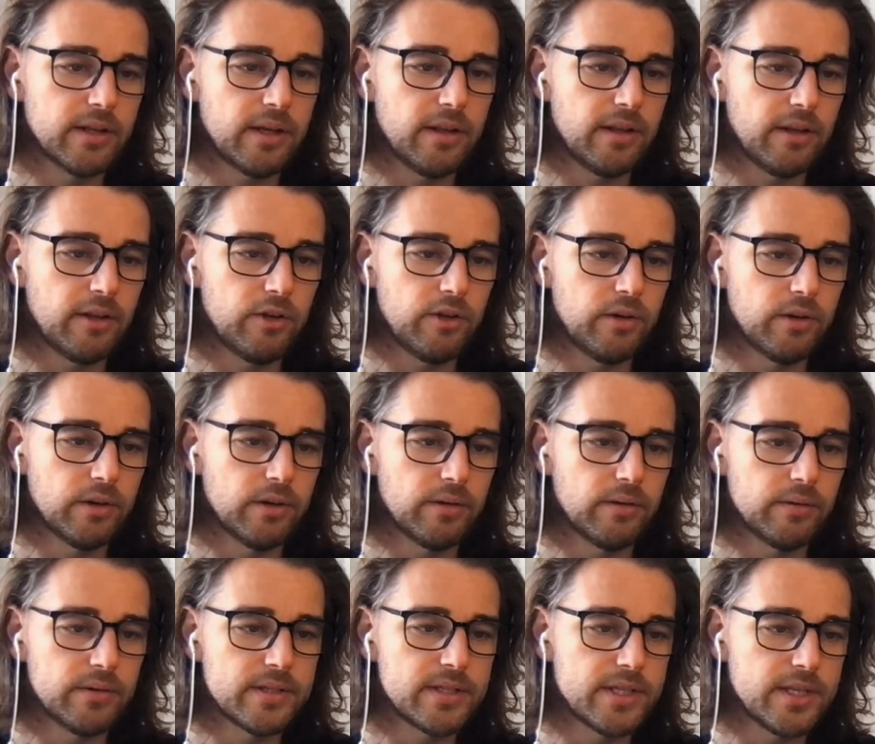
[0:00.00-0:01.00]
and then you
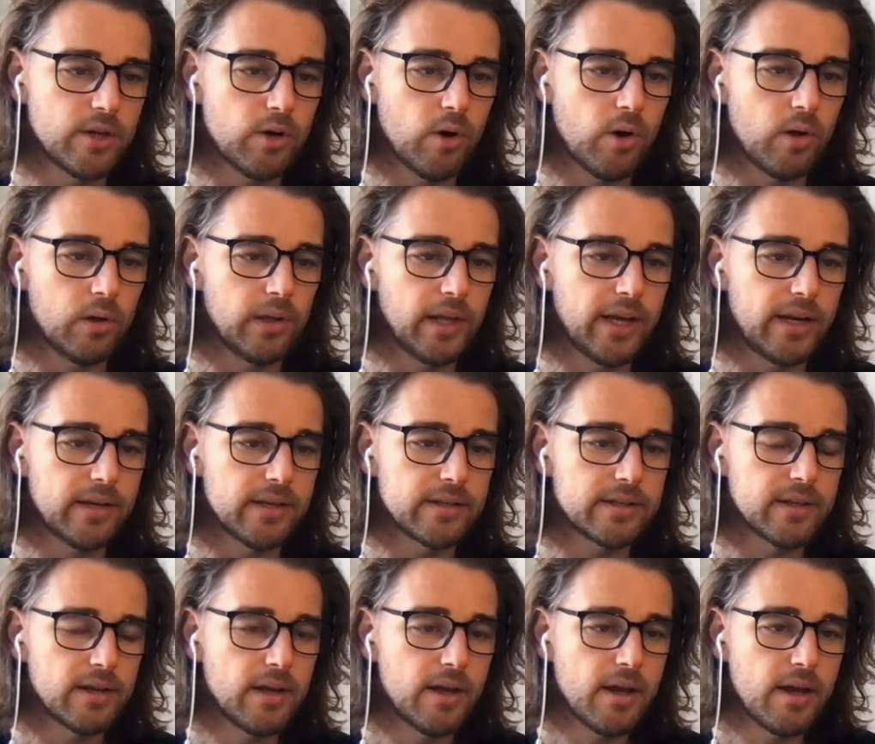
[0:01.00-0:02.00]
can see your whole
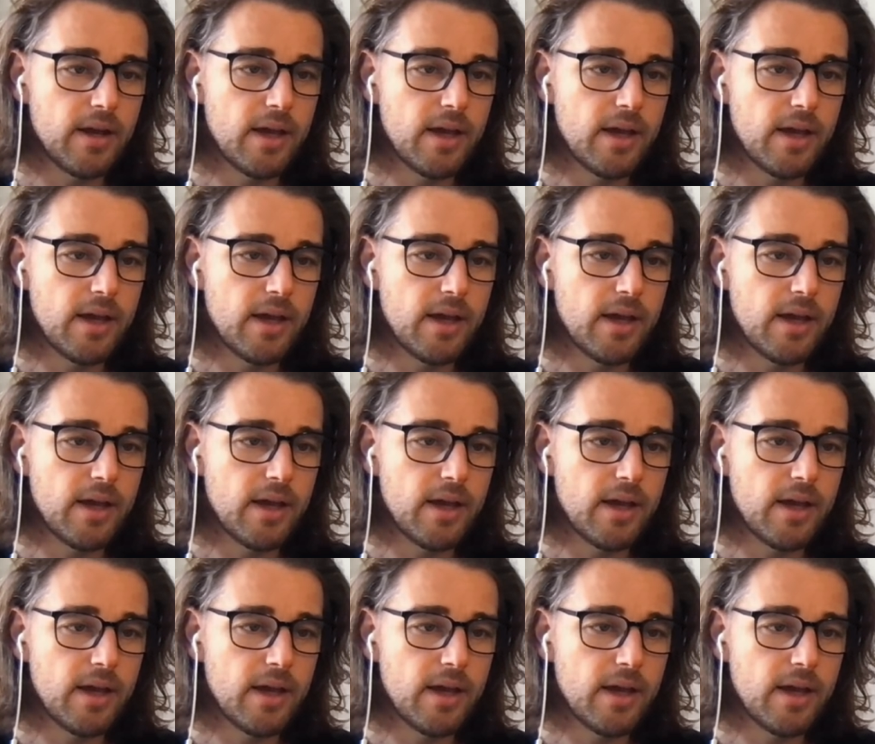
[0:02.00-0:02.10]
edit.